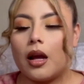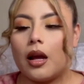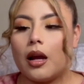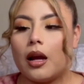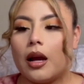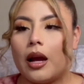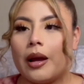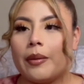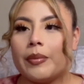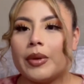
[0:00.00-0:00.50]

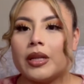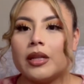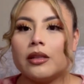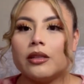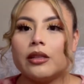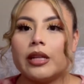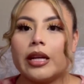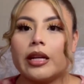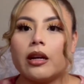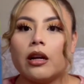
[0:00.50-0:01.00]
I've been
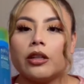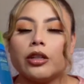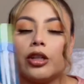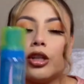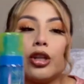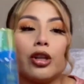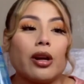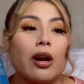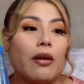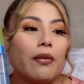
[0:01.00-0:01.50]
like on the
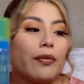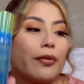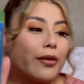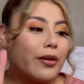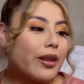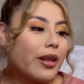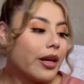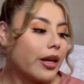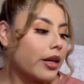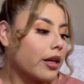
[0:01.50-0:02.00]
lookout for
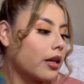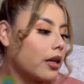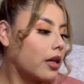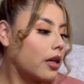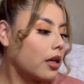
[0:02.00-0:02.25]
like